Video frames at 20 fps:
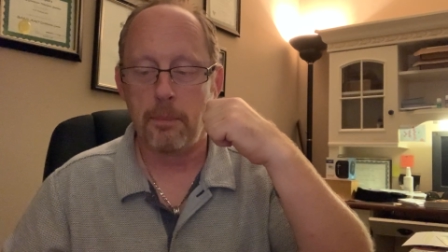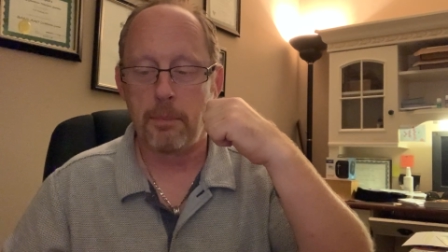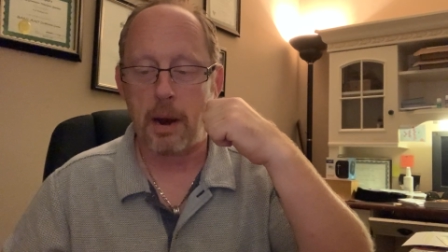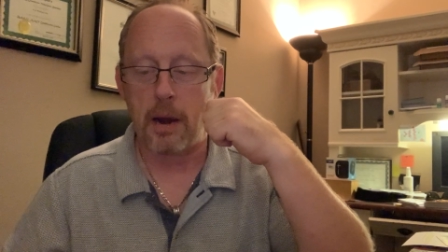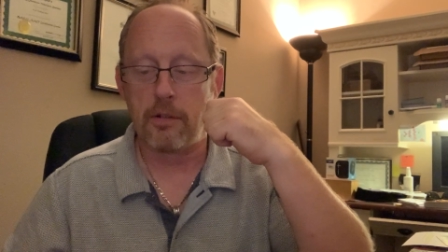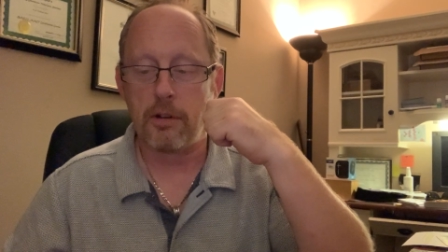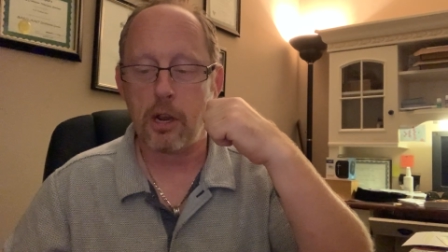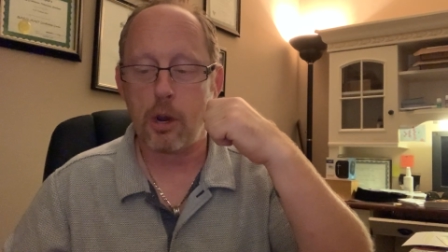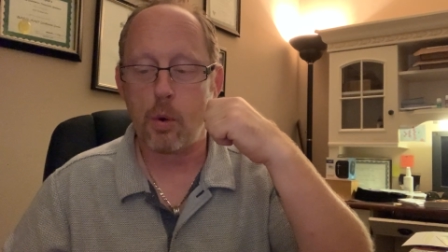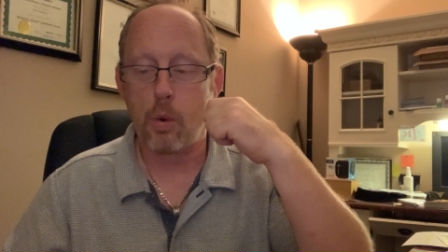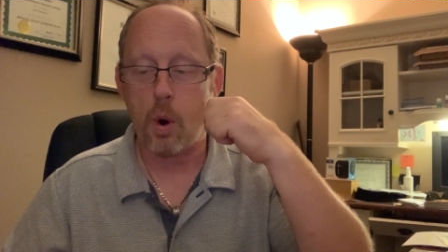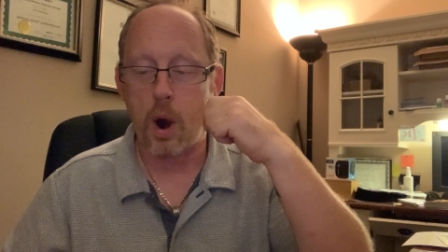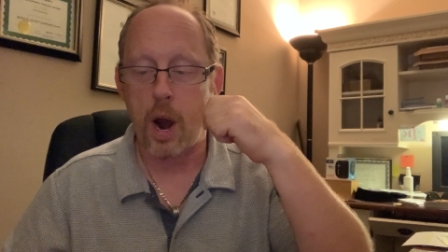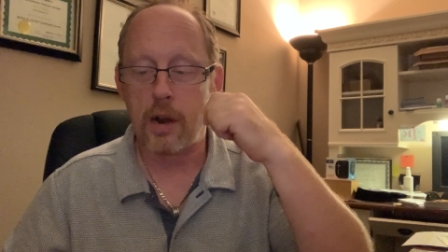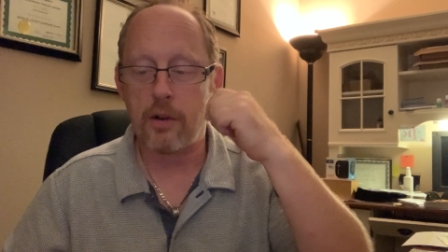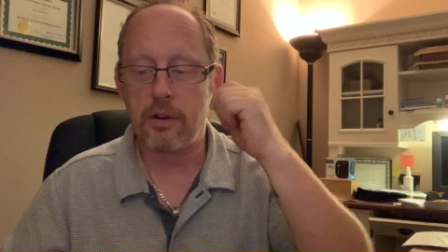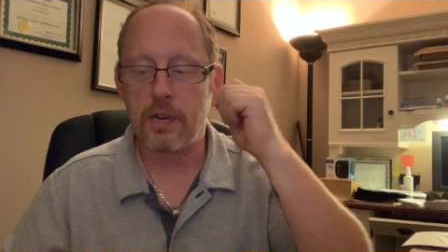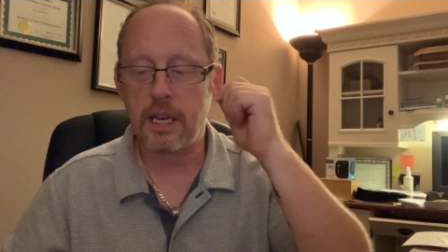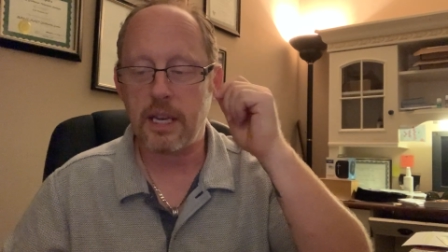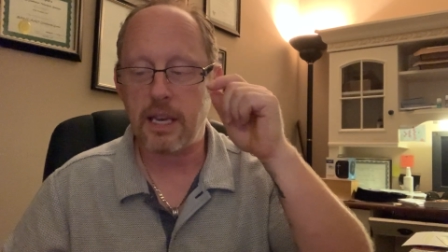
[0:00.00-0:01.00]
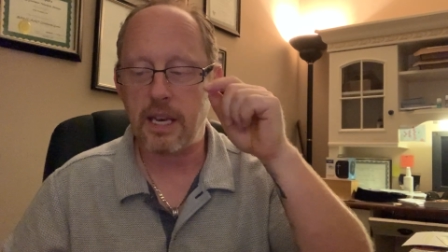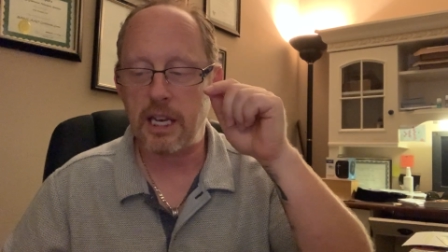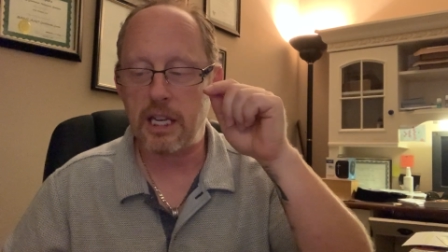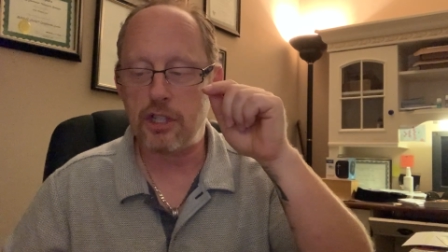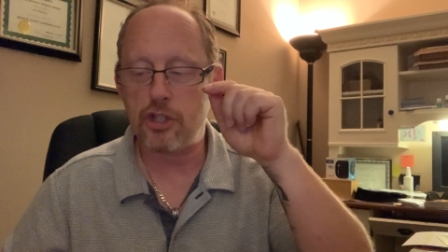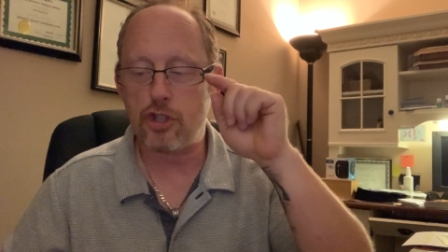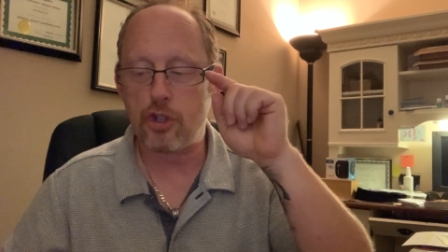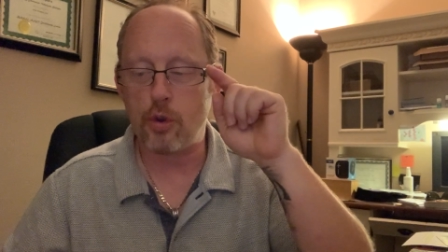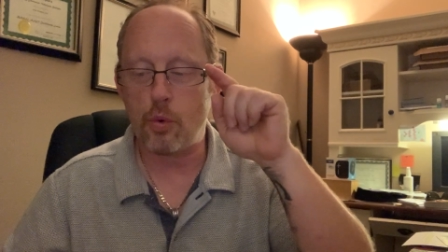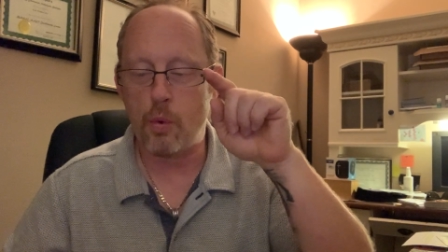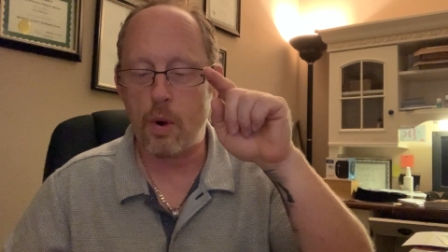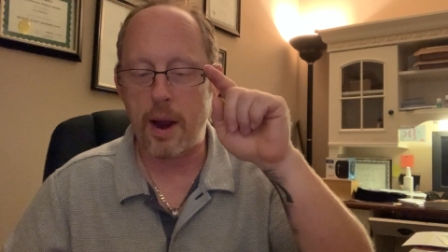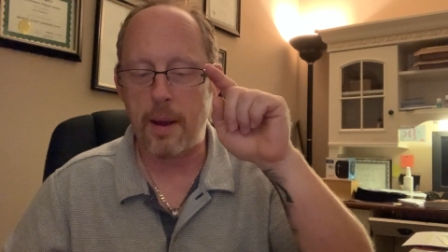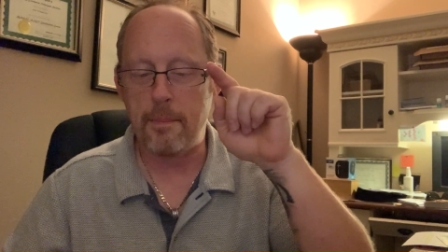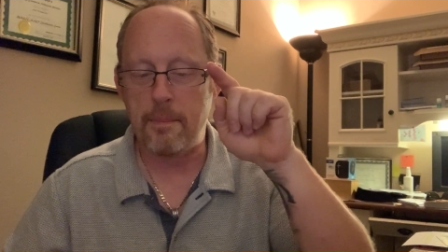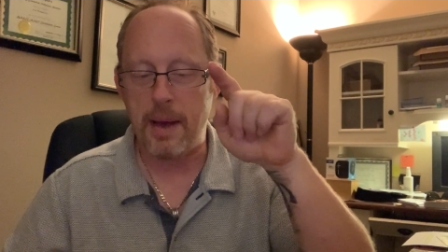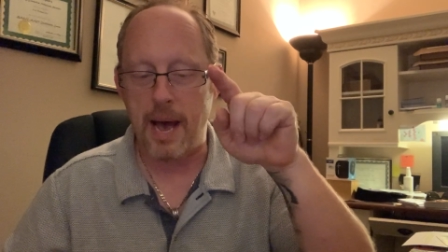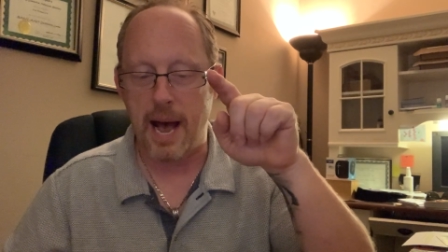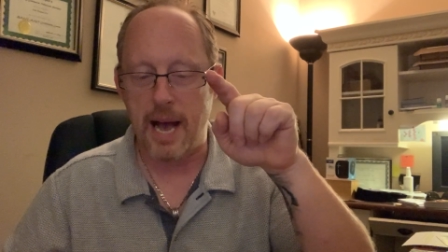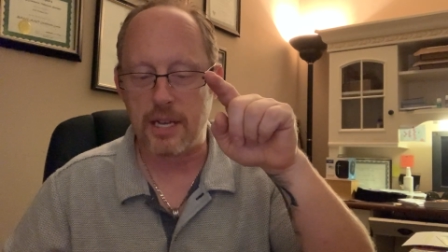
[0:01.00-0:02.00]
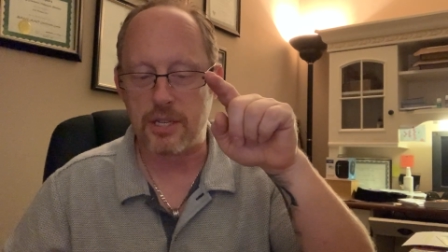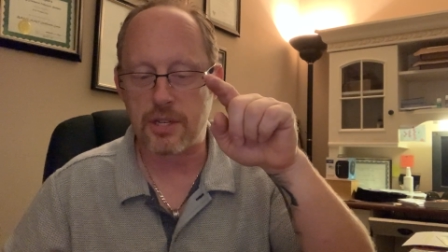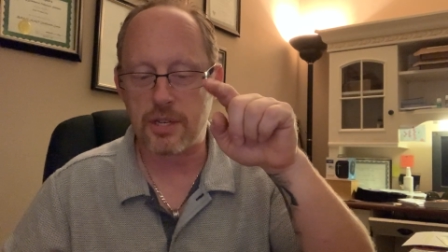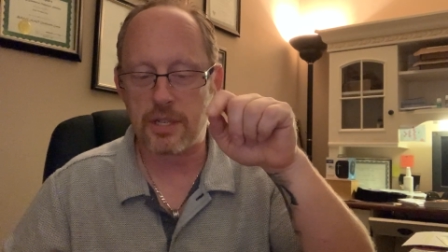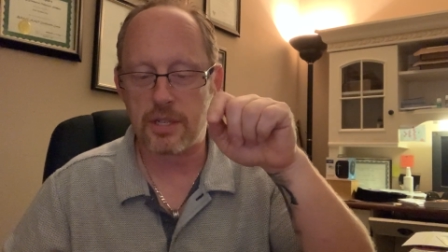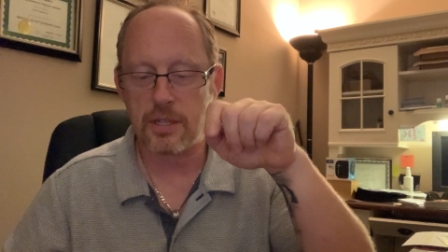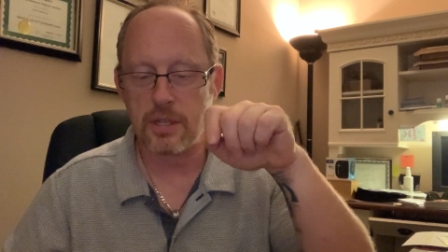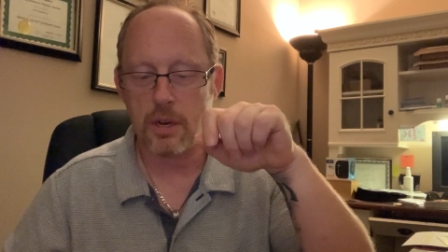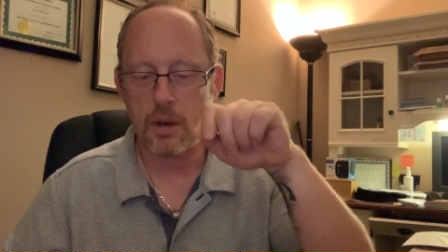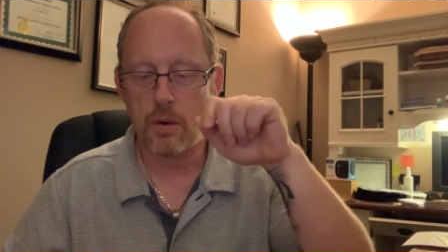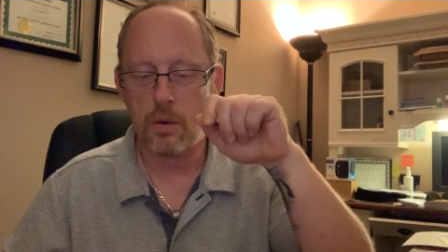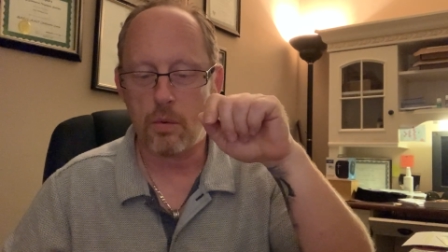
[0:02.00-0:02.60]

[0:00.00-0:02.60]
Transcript: By requiring kids to wear masks,